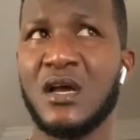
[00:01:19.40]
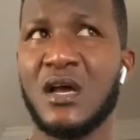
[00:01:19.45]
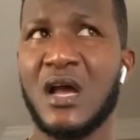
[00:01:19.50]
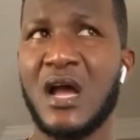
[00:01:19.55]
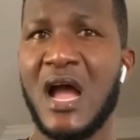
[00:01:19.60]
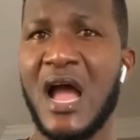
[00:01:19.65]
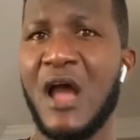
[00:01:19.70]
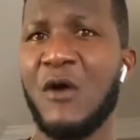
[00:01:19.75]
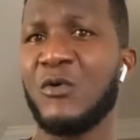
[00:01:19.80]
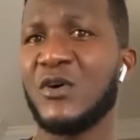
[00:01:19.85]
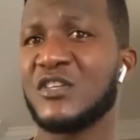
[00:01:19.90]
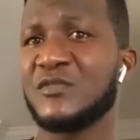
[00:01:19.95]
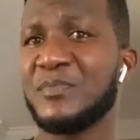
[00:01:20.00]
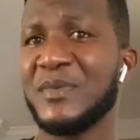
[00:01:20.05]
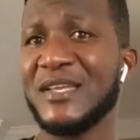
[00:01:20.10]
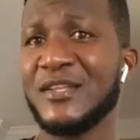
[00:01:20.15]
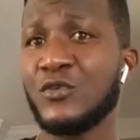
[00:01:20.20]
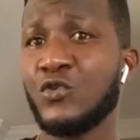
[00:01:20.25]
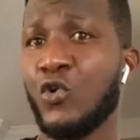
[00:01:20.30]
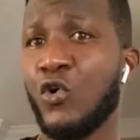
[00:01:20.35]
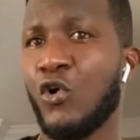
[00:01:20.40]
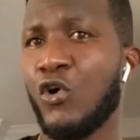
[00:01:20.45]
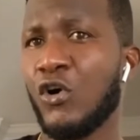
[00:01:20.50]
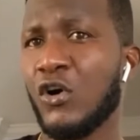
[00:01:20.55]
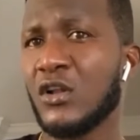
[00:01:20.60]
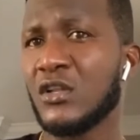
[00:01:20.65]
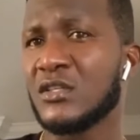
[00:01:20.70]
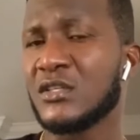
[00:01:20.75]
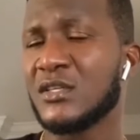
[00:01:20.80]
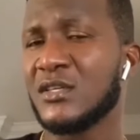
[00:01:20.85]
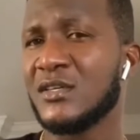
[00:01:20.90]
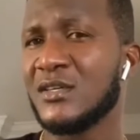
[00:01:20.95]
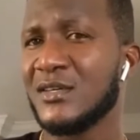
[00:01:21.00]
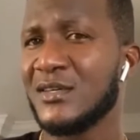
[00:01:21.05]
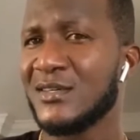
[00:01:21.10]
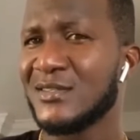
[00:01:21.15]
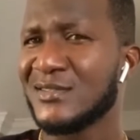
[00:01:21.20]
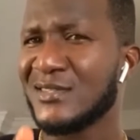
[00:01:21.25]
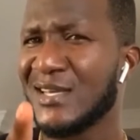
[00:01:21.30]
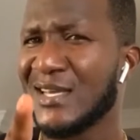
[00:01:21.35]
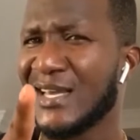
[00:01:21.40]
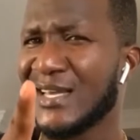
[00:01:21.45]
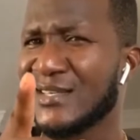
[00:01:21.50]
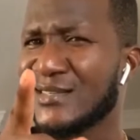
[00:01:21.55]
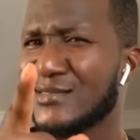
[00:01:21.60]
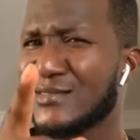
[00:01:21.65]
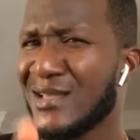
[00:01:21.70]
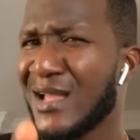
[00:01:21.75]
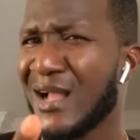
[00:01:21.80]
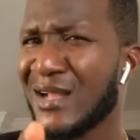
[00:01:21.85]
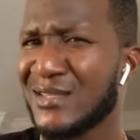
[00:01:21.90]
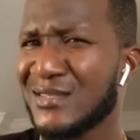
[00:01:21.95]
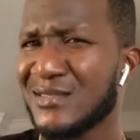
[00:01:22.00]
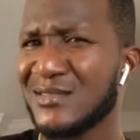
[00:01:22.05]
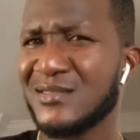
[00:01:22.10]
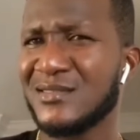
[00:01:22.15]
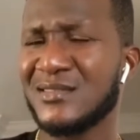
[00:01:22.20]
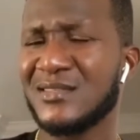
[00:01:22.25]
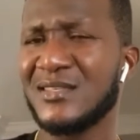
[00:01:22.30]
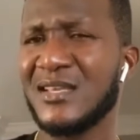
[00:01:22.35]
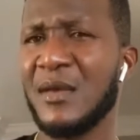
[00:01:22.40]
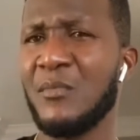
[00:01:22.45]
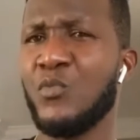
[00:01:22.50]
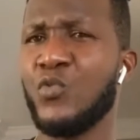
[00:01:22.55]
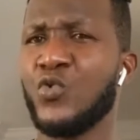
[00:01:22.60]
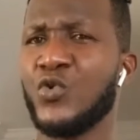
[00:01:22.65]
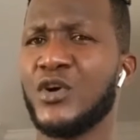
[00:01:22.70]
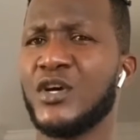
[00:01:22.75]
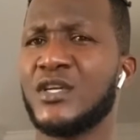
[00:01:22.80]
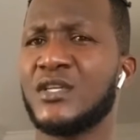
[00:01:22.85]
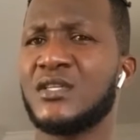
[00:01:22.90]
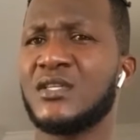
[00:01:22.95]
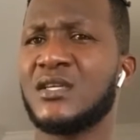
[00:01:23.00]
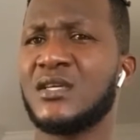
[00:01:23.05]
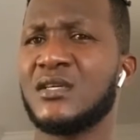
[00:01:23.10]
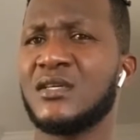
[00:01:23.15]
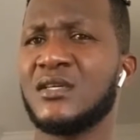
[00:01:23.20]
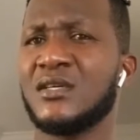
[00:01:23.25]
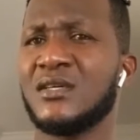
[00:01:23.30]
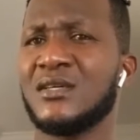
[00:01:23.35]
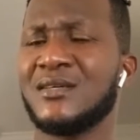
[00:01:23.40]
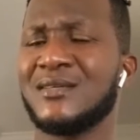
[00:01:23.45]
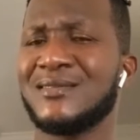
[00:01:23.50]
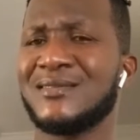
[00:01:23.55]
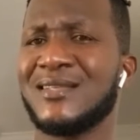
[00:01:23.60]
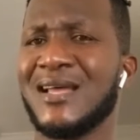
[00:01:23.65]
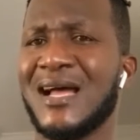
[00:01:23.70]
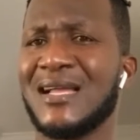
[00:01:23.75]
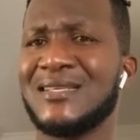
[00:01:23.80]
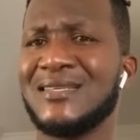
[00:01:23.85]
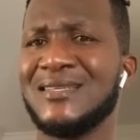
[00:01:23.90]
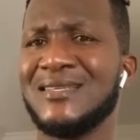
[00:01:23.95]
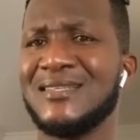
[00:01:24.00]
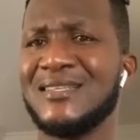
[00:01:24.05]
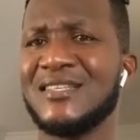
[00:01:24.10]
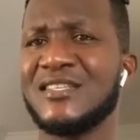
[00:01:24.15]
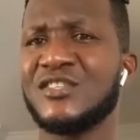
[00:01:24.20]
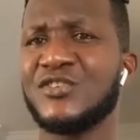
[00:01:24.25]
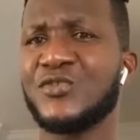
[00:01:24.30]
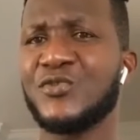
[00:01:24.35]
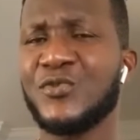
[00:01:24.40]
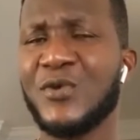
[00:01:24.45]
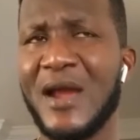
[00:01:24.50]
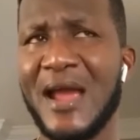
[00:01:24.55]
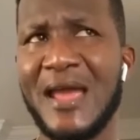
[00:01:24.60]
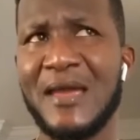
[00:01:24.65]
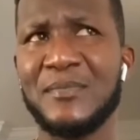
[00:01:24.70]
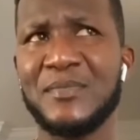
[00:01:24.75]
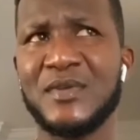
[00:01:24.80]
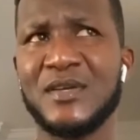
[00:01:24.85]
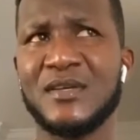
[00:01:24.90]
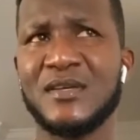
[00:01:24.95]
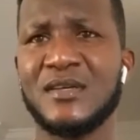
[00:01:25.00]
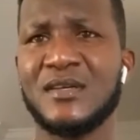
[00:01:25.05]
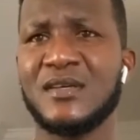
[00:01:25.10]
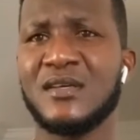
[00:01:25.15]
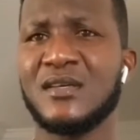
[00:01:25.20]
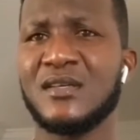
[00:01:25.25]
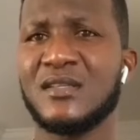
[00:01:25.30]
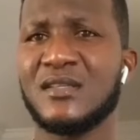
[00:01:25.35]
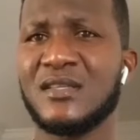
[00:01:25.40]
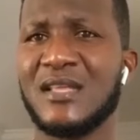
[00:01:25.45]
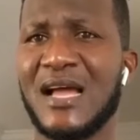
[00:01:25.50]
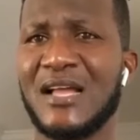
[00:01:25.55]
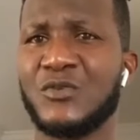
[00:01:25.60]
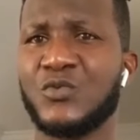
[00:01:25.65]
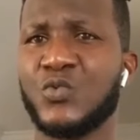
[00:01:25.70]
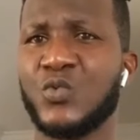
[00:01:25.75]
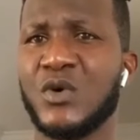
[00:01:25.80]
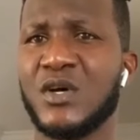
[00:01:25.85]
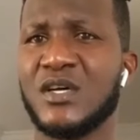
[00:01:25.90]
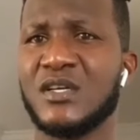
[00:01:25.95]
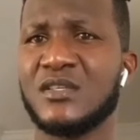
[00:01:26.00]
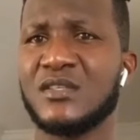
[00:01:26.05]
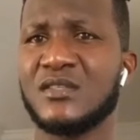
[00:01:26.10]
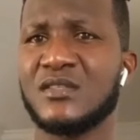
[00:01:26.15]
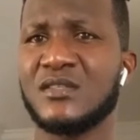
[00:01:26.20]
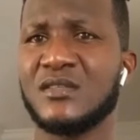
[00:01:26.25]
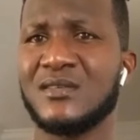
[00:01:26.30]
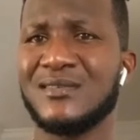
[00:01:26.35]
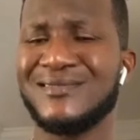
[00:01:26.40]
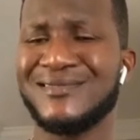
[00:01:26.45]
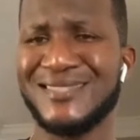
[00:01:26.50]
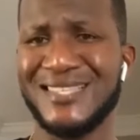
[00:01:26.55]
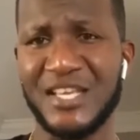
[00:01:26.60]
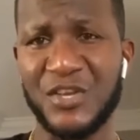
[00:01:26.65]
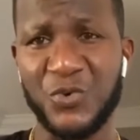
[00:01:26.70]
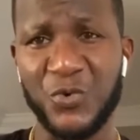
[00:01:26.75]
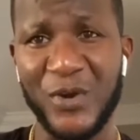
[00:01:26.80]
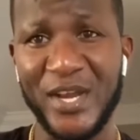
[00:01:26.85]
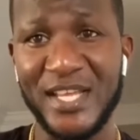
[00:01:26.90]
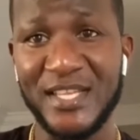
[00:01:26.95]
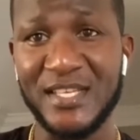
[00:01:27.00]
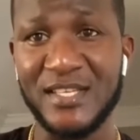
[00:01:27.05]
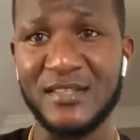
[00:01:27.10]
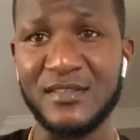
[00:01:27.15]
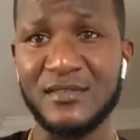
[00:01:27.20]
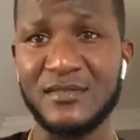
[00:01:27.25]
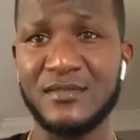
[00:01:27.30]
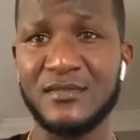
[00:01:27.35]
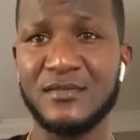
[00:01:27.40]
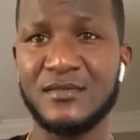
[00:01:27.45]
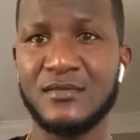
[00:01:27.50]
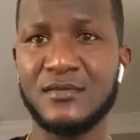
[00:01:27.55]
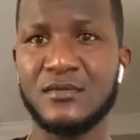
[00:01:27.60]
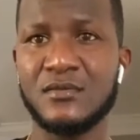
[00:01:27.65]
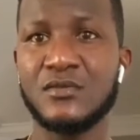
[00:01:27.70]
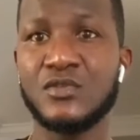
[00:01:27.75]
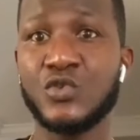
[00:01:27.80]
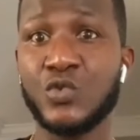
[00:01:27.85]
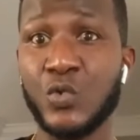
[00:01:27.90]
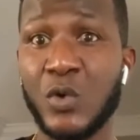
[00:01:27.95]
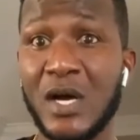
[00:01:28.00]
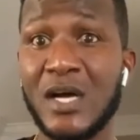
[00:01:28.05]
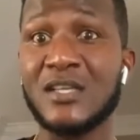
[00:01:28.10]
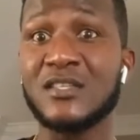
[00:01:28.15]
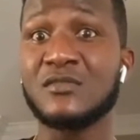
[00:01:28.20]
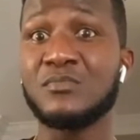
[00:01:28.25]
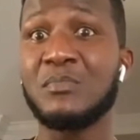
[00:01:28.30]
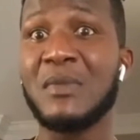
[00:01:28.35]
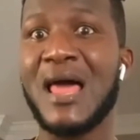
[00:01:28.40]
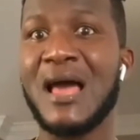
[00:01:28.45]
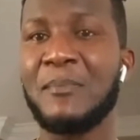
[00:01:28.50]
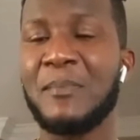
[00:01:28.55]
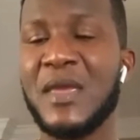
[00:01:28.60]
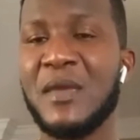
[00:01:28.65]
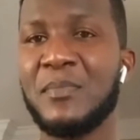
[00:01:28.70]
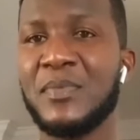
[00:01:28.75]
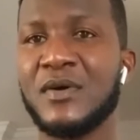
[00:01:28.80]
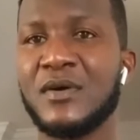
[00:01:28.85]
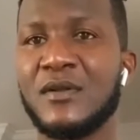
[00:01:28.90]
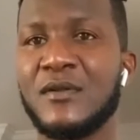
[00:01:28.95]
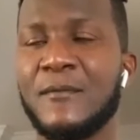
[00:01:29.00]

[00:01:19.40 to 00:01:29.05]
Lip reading: I was being called the exact same word that he described that was degrading to us black people.